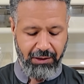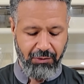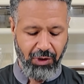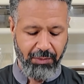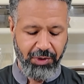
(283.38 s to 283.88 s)

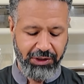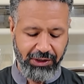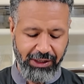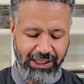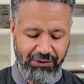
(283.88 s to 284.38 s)
You want to put
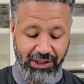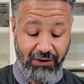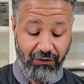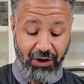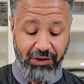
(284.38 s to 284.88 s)
your leaves
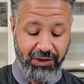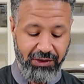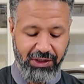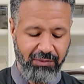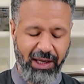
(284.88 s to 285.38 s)
in first. It
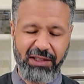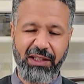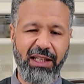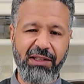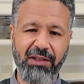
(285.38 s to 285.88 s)
just makes
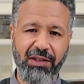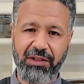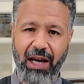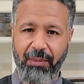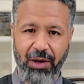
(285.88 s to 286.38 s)
it easier to
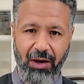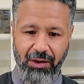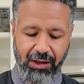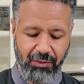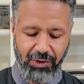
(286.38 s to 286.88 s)
chop it
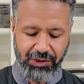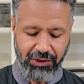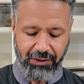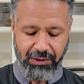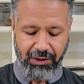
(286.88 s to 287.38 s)
all up once
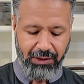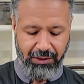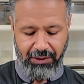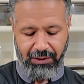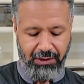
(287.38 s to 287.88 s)
you
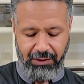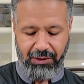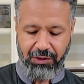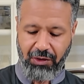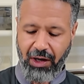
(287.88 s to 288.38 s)

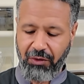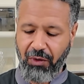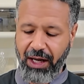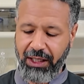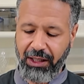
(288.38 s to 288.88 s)
start
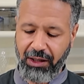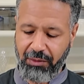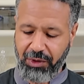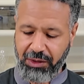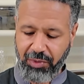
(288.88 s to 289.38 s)
grinding it
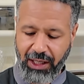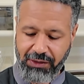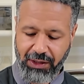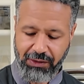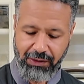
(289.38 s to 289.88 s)
up with the
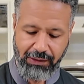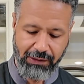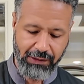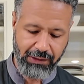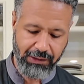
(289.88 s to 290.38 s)
processor.
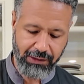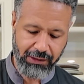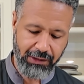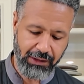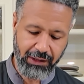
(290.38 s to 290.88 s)

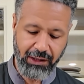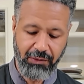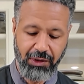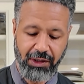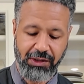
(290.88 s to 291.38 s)
And
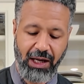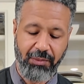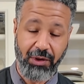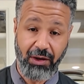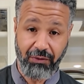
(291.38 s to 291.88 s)
we're going to
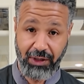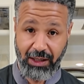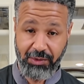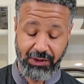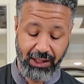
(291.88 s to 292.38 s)
top it off with
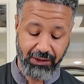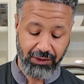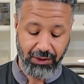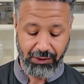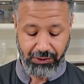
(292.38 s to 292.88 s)
our
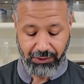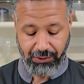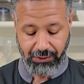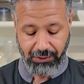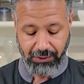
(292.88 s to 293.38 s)

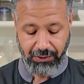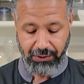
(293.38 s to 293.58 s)
pistachios.